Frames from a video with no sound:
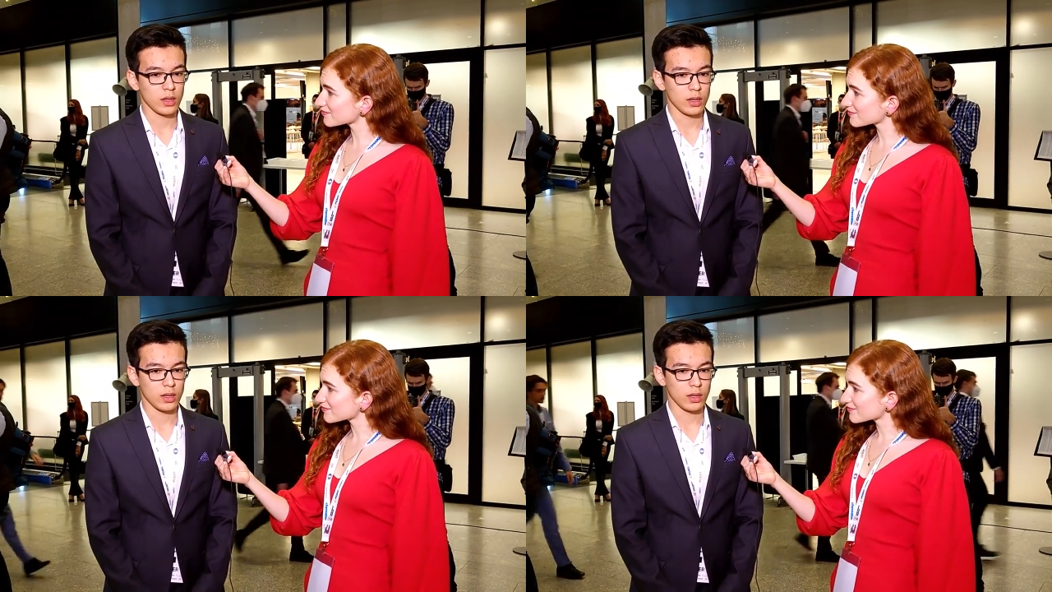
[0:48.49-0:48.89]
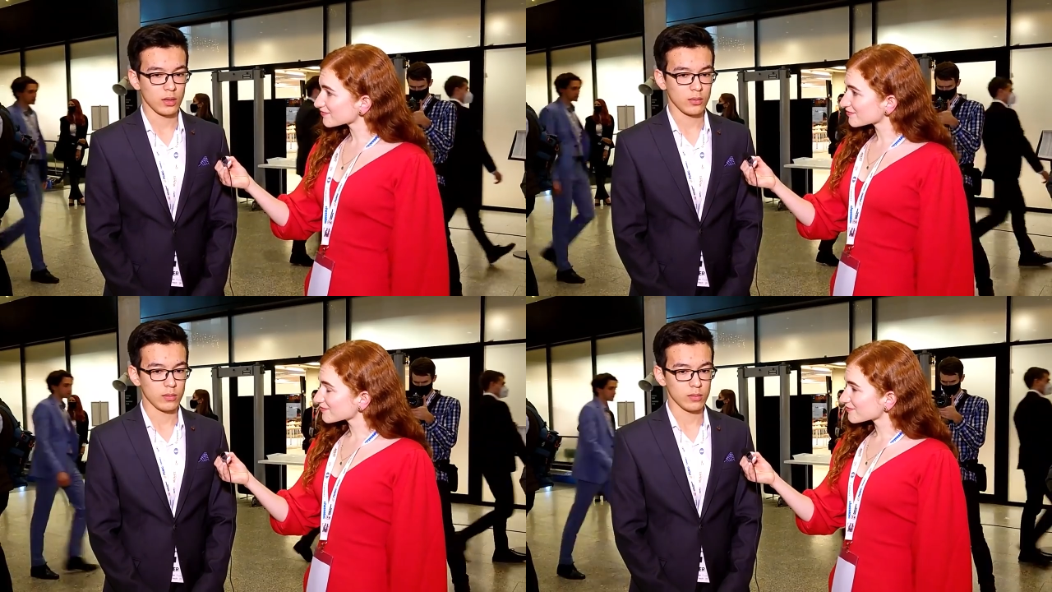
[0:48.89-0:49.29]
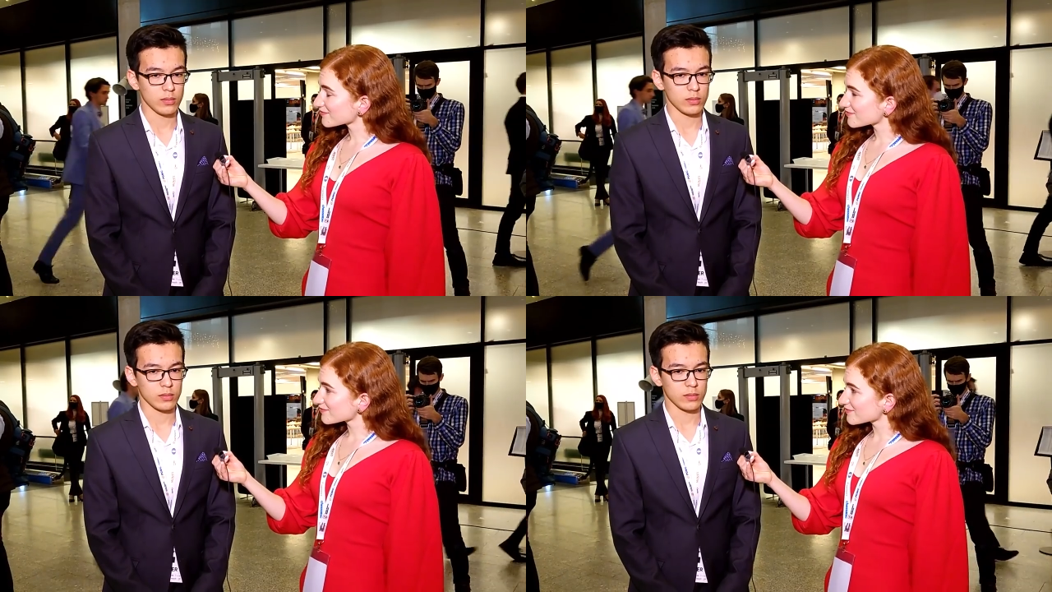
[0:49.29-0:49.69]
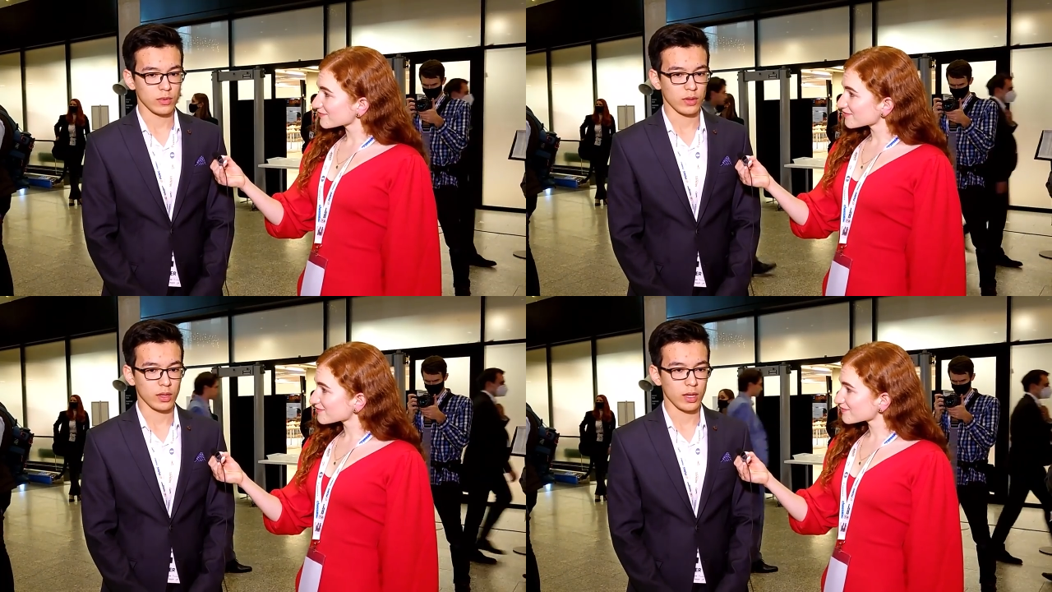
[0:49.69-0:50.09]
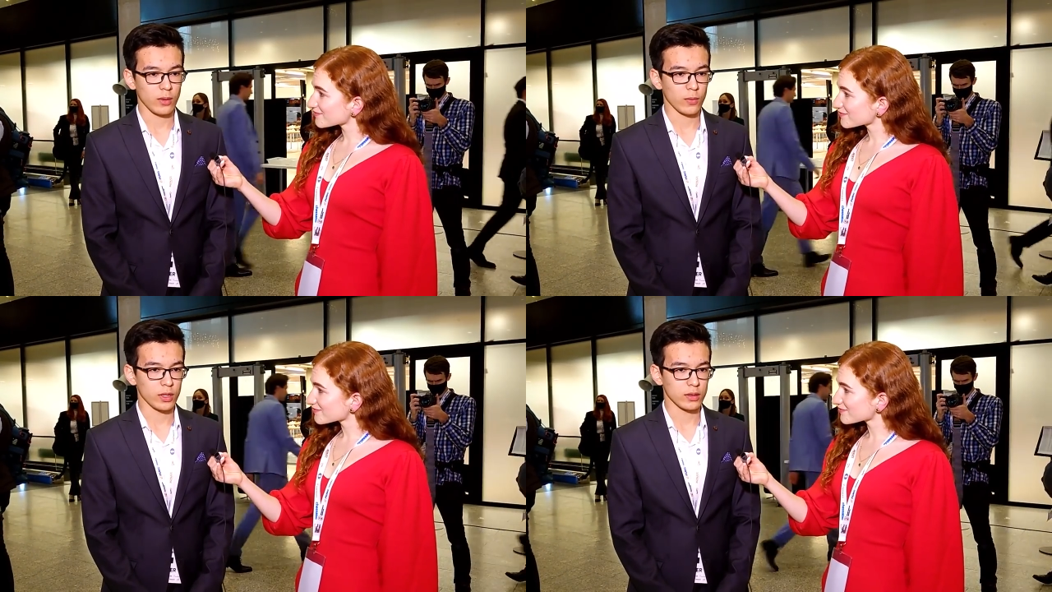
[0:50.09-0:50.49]
Speaker 1: the game
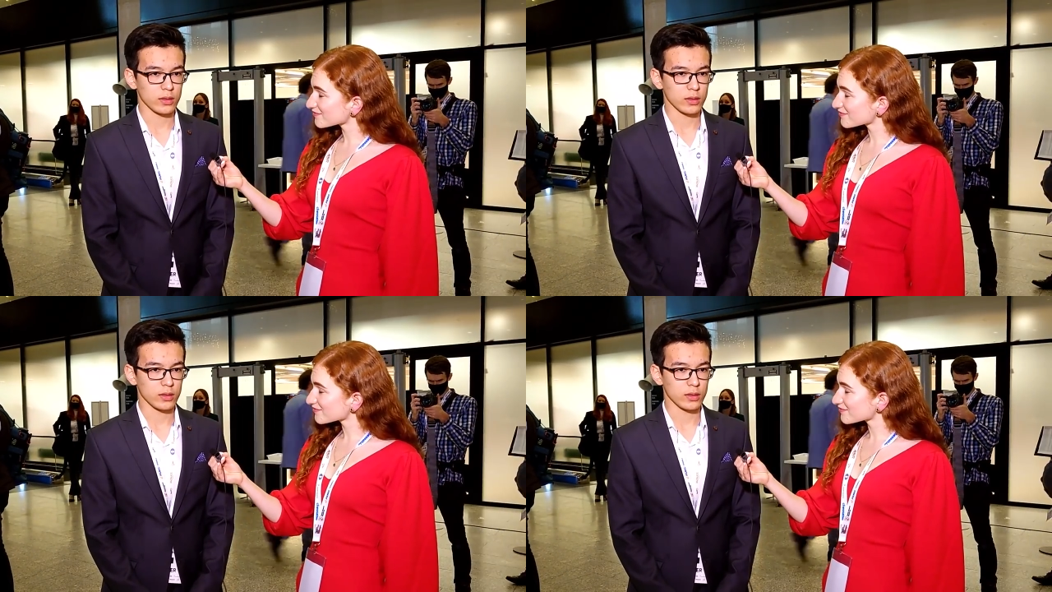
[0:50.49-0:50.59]
went